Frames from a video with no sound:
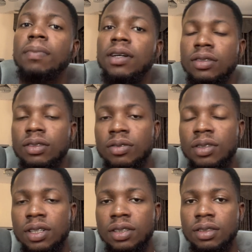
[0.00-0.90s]
Pastor
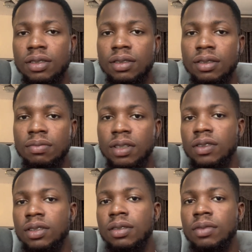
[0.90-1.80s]
Chris,
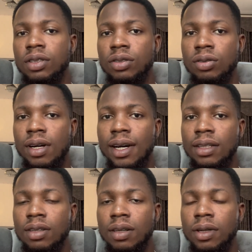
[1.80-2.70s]
Prophet TB Joshua. I
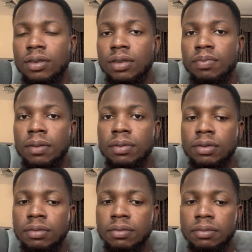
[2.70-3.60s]
knew about those people.